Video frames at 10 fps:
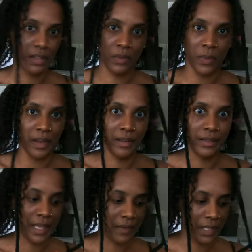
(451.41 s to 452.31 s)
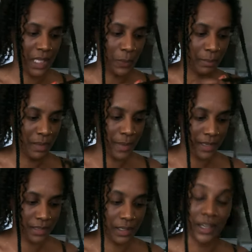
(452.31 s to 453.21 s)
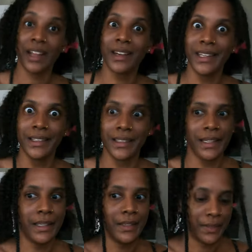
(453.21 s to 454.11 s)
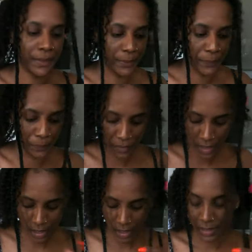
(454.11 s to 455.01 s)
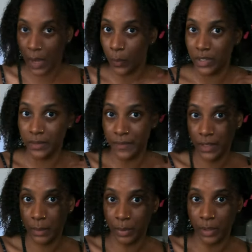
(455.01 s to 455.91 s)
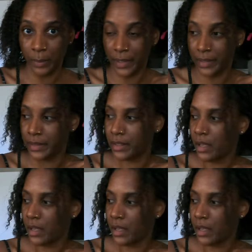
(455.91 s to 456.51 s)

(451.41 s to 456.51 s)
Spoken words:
Otherwise, everything would be messy, and I cleaned today, so that would defeat the purpose.